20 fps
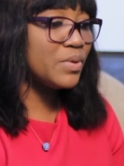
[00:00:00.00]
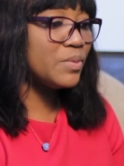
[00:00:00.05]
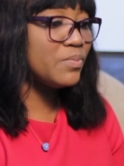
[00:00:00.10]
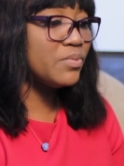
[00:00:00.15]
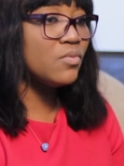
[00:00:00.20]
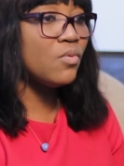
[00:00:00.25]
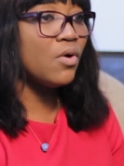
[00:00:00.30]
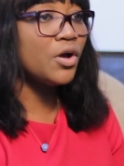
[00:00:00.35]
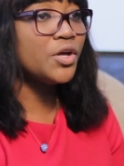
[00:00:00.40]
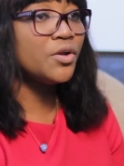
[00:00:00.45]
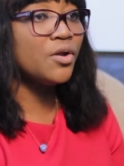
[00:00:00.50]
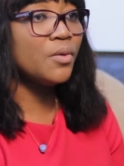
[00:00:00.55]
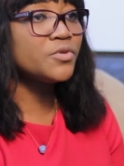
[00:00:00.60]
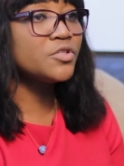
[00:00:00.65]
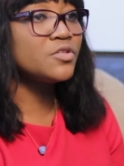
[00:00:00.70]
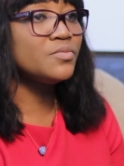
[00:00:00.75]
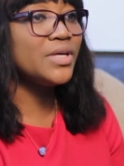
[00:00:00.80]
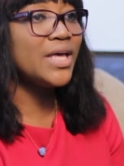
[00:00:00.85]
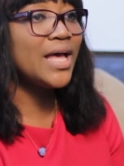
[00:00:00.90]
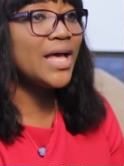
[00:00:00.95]
people walking up
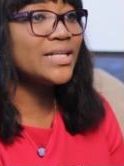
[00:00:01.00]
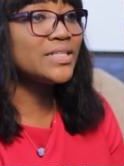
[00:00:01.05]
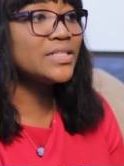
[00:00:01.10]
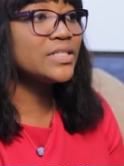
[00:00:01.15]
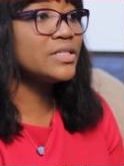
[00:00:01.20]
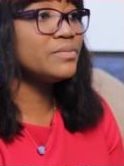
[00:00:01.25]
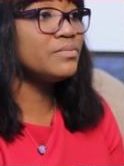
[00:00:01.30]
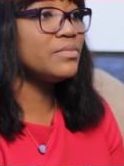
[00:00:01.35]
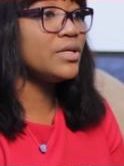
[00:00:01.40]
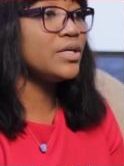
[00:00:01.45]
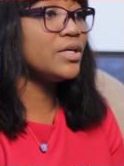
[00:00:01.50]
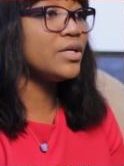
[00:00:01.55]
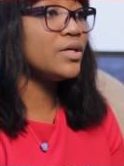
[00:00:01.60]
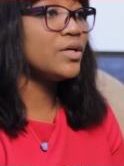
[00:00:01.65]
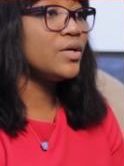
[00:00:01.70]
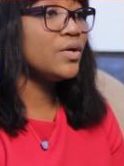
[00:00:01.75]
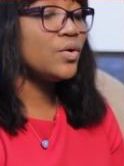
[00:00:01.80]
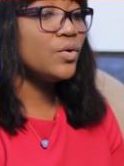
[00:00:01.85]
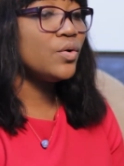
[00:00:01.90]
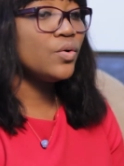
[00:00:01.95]
to me asking me,
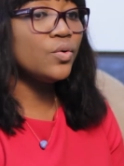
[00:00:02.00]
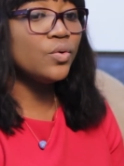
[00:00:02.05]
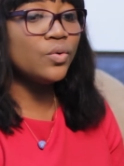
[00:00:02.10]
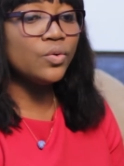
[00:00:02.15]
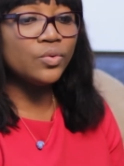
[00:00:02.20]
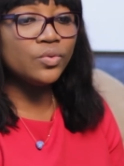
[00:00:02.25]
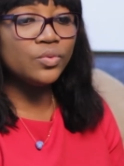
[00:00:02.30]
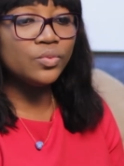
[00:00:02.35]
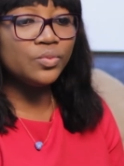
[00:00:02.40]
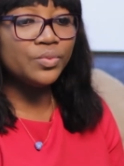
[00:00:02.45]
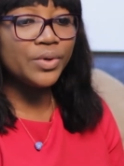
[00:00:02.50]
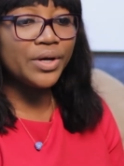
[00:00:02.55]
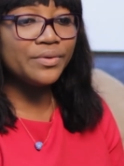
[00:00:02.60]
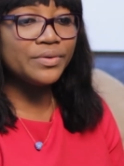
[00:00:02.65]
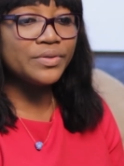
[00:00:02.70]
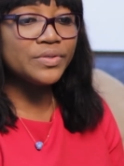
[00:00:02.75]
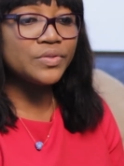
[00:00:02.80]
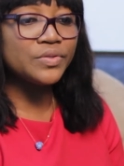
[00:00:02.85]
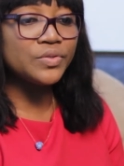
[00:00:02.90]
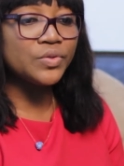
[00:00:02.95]
oh, where
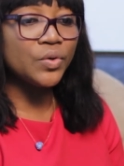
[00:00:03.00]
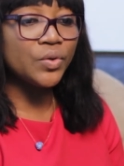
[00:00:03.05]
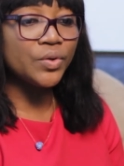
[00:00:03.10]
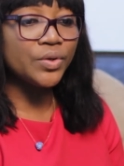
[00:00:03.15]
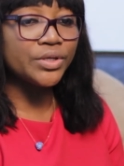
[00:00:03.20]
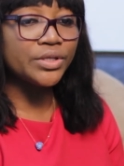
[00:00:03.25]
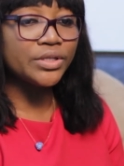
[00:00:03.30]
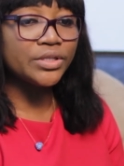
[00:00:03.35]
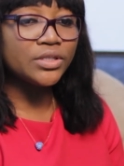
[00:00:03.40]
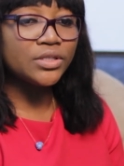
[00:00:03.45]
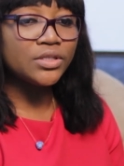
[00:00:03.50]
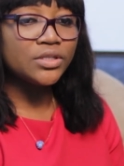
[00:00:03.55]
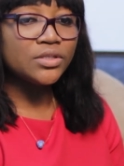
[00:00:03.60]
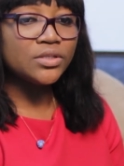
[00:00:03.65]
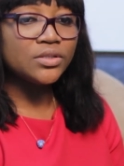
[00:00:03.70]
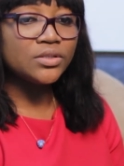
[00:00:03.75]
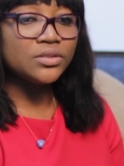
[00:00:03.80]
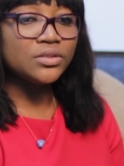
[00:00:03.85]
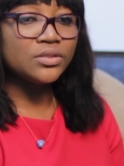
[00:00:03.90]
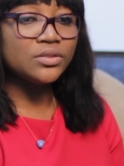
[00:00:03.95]
is your,
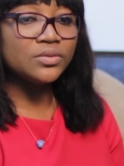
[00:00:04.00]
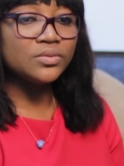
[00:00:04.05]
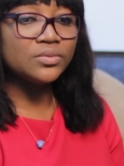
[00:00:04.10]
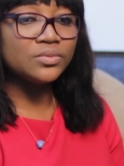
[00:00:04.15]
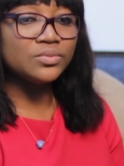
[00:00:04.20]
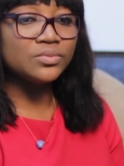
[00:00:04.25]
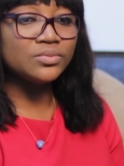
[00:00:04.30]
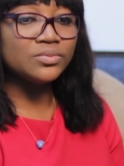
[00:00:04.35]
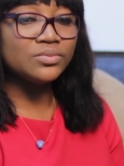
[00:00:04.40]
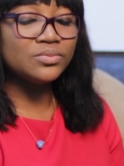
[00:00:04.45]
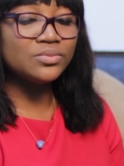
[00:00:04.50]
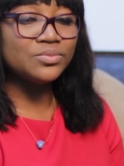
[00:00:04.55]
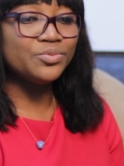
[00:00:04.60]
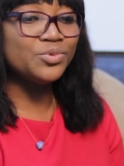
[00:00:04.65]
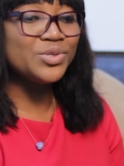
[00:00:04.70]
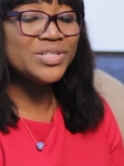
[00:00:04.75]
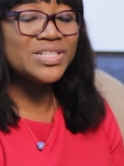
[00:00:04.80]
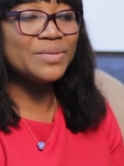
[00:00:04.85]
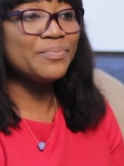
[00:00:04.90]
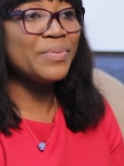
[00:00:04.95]
uh,
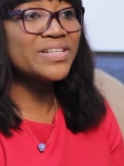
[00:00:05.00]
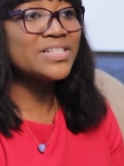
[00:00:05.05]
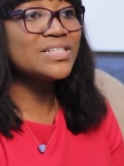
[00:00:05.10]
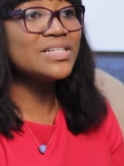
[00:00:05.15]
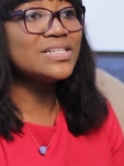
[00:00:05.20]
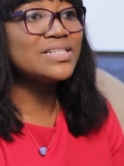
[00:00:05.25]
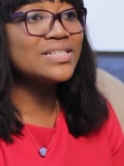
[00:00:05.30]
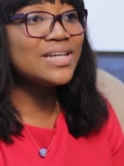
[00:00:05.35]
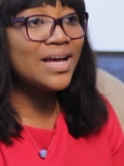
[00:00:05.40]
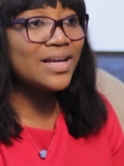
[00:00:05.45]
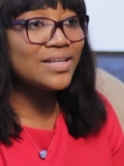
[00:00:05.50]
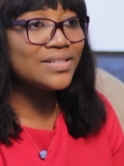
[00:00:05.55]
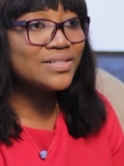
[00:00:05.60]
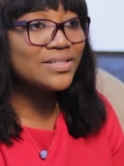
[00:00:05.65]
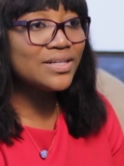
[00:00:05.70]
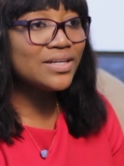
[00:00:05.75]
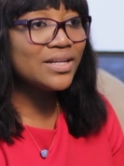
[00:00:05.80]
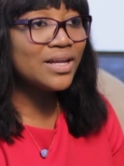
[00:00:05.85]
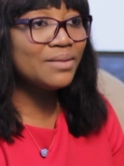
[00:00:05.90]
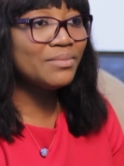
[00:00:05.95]
who is the person in charge?
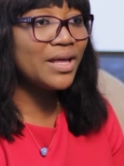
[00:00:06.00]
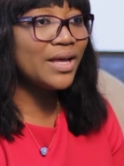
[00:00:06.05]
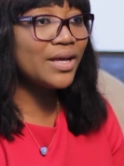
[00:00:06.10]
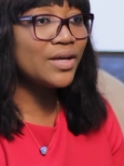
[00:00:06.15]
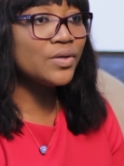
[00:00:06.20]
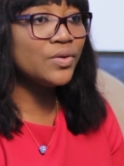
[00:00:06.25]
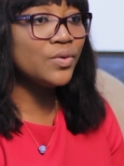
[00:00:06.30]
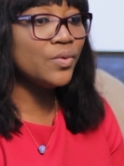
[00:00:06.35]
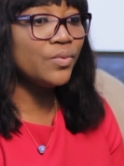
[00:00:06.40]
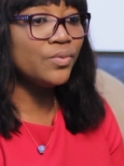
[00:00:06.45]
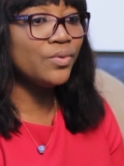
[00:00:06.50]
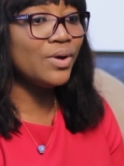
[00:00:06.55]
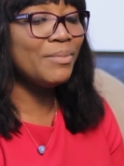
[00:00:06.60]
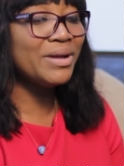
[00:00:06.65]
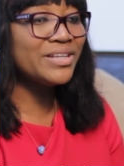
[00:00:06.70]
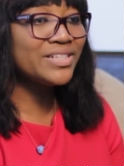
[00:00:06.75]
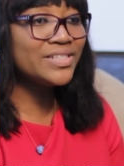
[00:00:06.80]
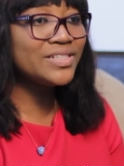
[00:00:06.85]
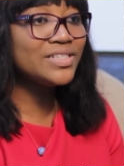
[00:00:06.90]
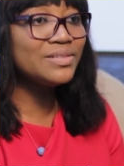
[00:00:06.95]
And I'm like, no, no,
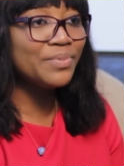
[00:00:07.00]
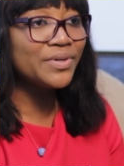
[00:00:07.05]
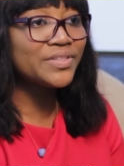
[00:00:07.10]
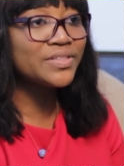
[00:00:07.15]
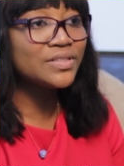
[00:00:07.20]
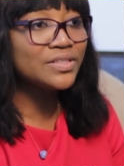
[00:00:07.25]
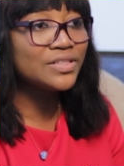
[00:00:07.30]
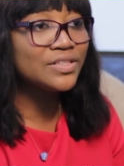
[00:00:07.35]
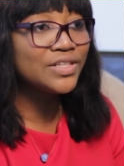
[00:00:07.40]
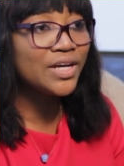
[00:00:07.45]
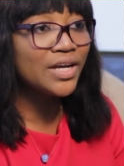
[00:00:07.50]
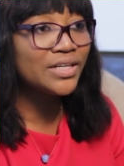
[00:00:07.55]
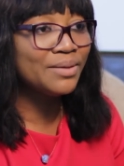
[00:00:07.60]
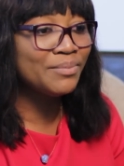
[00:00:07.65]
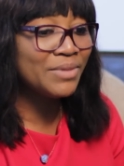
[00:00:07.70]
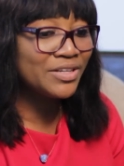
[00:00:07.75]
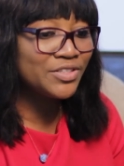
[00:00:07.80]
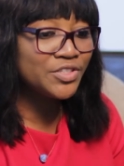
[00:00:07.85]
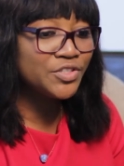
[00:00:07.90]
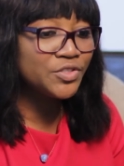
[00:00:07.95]
I'm actually the person in charge.
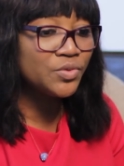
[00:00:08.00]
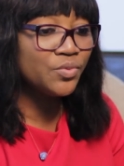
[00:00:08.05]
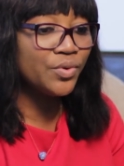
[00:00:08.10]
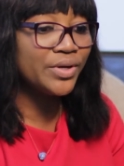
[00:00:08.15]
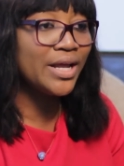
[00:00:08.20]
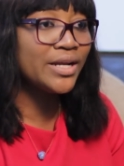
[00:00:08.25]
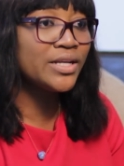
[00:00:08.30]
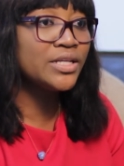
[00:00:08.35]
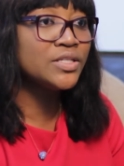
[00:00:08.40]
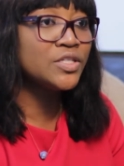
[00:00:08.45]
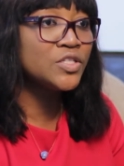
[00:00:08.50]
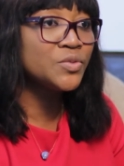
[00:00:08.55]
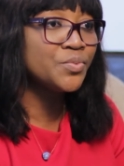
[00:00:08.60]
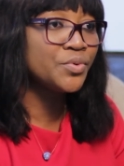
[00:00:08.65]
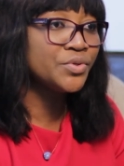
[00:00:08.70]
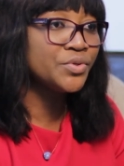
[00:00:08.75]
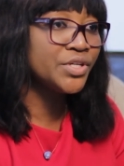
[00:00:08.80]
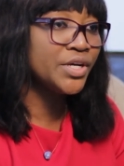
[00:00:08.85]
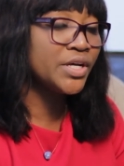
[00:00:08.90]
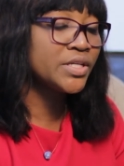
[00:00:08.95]
I'm actually the one handling this
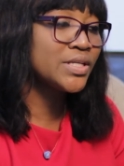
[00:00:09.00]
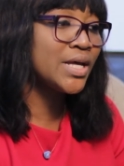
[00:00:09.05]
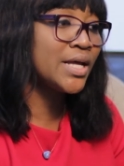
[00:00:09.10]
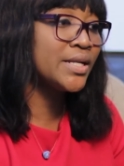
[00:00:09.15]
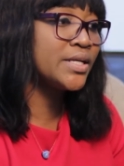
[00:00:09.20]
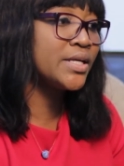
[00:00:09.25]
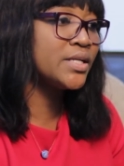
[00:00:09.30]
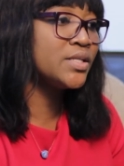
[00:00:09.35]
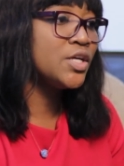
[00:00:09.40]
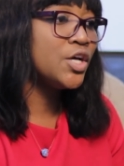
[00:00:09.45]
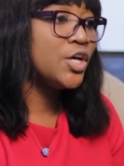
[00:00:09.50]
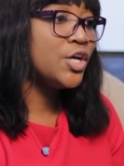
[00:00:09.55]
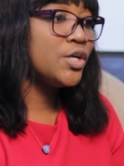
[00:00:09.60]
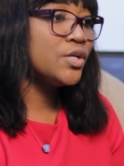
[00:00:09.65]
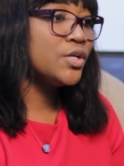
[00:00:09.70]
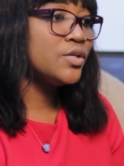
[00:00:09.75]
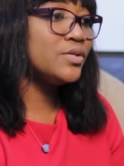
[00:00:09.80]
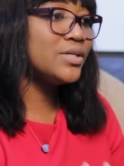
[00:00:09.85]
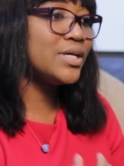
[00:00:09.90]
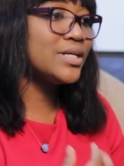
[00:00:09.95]
project. And then
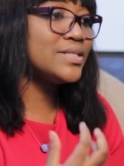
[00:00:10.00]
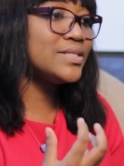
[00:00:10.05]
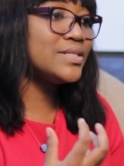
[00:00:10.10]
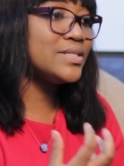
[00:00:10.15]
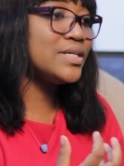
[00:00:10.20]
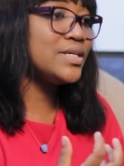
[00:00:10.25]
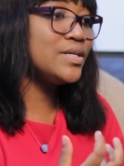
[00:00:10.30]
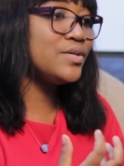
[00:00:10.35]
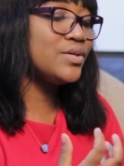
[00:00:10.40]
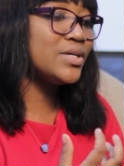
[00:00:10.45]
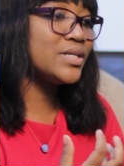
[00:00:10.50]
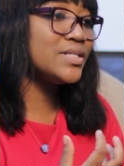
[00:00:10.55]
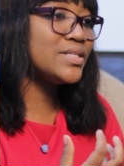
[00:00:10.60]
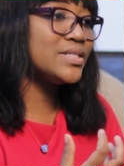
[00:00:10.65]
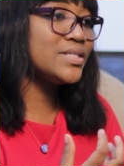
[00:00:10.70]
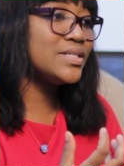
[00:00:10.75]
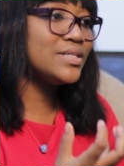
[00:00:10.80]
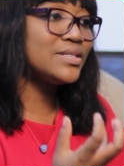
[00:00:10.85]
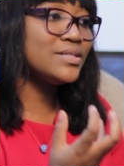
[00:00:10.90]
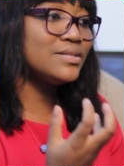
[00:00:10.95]
you can see, you can
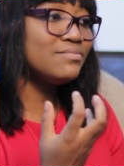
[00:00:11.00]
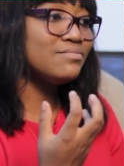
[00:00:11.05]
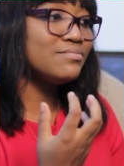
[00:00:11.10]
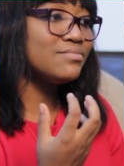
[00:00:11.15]
see,